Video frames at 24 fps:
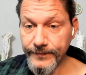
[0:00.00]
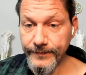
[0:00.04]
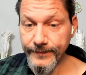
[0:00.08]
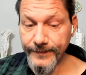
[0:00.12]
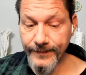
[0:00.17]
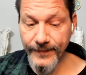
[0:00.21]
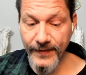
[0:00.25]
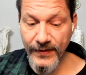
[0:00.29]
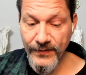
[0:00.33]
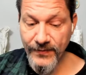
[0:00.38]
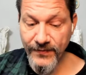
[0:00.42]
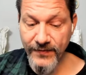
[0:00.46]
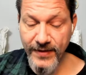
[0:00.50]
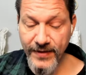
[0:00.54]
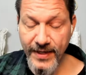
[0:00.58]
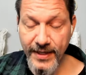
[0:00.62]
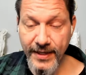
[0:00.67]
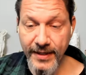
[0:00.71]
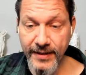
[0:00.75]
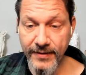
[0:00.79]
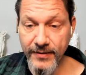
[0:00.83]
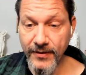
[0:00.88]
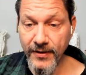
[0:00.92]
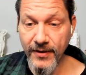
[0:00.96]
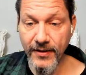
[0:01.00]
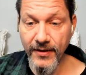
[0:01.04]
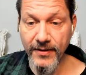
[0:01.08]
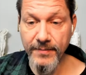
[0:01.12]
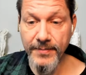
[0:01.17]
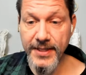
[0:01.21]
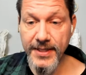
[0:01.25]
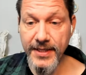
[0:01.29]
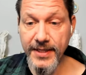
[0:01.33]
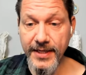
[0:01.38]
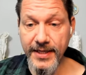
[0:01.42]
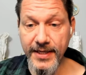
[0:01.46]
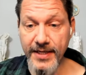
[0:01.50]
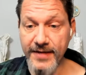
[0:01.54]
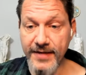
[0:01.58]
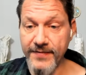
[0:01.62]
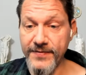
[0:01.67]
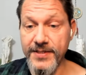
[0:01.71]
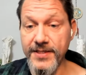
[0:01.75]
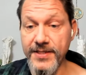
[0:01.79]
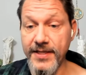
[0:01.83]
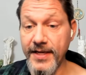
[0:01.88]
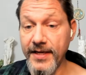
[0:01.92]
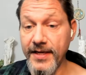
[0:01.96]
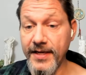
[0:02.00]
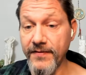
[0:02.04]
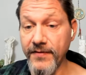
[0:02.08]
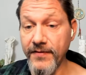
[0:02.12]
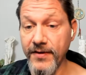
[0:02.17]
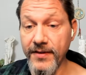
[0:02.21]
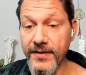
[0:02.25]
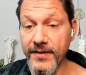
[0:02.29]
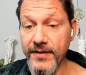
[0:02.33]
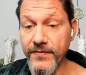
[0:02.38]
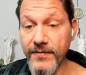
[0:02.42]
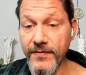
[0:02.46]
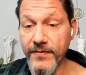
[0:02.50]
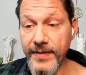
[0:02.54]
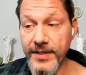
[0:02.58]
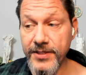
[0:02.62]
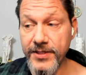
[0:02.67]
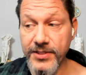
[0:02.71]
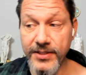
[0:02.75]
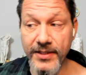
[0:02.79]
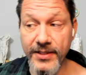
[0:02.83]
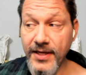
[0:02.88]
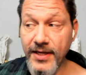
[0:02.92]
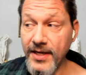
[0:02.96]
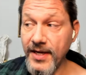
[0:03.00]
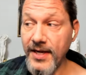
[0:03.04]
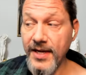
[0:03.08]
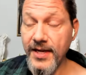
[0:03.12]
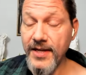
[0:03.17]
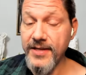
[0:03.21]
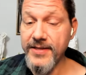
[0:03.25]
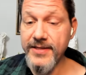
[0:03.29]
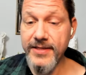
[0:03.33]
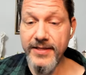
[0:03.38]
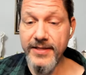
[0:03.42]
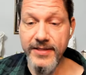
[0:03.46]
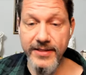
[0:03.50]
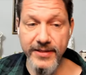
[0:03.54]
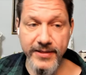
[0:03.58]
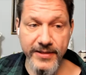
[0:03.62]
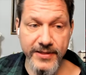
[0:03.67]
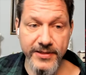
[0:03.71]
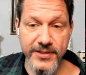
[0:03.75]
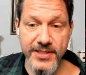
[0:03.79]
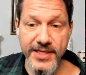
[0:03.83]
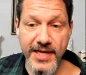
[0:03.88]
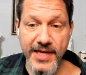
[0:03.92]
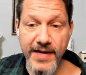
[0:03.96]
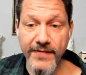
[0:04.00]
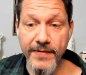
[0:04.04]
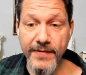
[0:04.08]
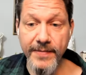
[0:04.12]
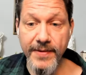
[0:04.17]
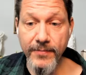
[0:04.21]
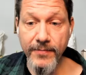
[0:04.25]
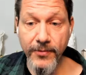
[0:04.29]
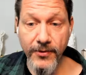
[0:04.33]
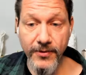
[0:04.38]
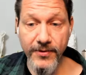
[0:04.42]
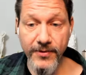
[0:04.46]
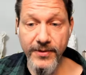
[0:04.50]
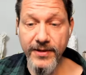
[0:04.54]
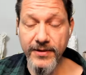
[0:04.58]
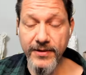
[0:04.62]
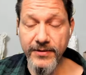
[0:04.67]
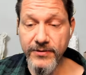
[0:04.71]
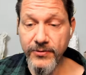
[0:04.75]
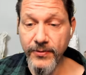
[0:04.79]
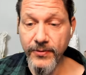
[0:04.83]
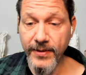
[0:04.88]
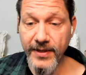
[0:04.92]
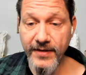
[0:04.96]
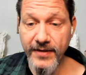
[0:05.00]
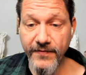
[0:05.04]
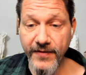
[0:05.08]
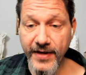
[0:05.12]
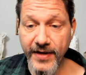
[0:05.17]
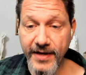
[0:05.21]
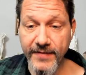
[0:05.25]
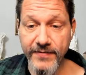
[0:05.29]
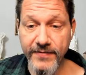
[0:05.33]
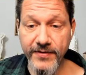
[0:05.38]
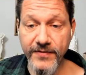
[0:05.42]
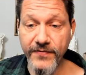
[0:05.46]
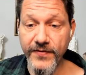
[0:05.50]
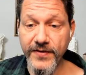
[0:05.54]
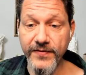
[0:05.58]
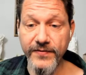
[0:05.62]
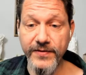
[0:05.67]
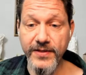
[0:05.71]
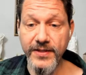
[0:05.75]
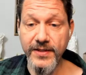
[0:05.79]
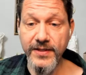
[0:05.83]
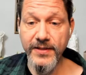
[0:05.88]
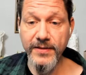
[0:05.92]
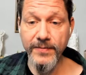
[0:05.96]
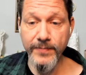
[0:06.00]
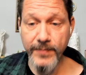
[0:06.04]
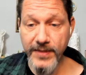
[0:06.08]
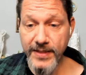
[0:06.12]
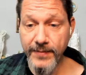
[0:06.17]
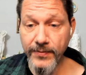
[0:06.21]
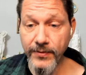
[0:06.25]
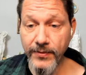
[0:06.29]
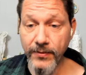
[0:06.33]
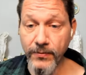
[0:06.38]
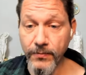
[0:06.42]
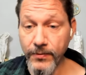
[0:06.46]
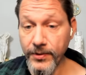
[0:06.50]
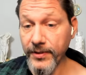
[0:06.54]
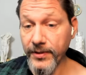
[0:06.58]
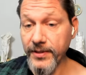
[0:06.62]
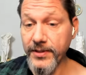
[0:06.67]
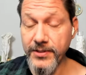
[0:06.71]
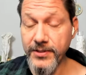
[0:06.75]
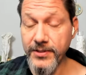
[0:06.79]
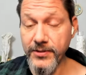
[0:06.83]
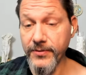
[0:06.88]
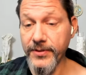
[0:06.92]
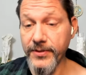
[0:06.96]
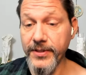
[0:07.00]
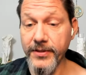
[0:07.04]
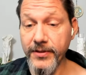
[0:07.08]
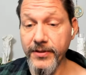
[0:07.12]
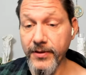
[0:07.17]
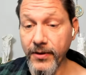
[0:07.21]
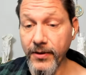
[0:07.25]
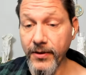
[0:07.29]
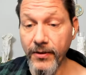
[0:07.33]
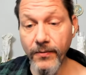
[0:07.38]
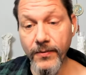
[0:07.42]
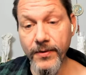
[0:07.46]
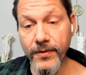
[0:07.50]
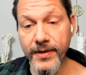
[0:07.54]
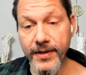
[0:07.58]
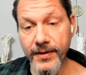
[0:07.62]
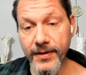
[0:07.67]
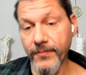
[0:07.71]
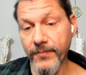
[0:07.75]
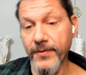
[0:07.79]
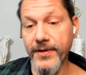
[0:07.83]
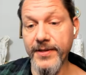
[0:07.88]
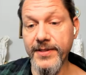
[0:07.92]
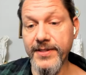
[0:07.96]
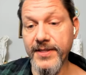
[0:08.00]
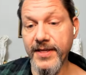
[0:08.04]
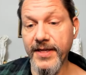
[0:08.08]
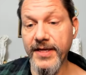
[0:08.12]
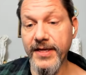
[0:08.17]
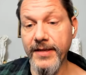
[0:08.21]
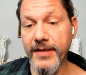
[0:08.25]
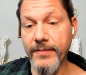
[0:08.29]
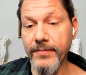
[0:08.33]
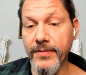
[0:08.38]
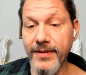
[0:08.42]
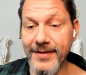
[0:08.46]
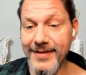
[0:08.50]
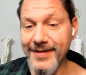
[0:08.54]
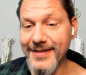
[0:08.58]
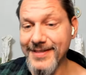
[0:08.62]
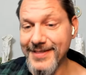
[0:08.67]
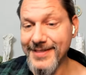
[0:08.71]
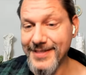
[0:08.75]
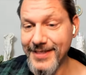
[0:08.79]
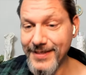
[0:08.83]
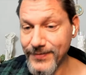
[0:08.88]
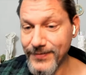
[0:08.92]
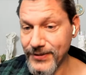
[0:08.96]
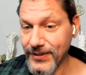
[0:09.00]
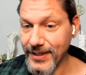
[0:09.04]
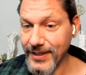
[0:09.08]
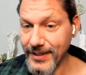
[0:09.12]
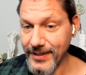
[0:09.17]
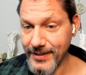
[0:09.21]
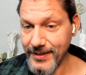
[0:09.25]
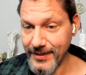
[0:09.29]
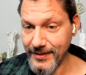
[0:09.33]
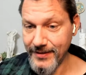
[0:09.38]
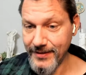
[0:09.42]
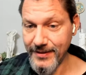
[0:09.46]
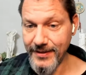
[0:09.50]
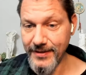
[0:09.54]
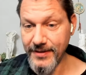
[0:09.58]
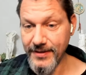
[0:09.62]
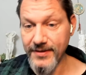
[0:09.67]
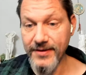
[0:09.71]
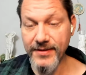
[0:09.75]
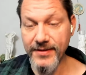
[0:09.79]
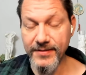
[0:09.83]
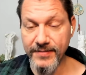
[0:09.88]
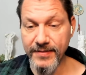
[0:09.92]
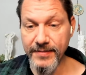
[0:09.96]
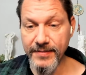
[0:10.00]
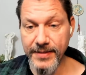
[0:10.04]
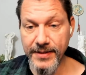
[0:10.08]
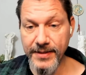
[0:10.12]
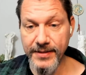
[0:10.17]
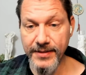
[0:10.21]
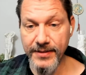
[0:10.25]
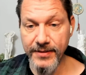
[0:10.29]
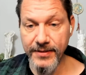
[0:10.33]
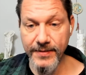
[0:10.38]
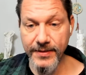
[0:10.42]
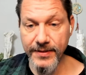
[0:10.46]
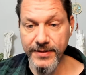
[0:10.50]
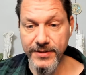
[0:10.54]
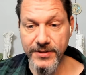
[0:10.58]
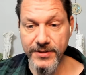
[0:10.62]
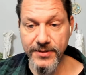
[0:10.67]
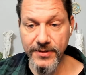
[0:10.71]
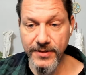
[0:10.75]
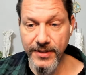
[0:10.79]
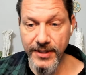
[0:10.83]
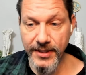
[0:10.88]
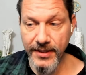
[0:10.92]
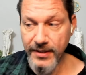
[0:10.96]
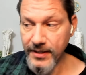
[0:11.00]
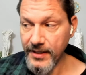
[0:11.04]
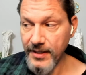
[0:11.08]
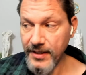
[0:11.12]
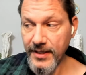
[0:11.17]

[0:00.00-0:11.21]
We've got all the PDFs that have all the information. There's never been more than 25 or 50 people really doing occult work at one time, it seems like, in human history.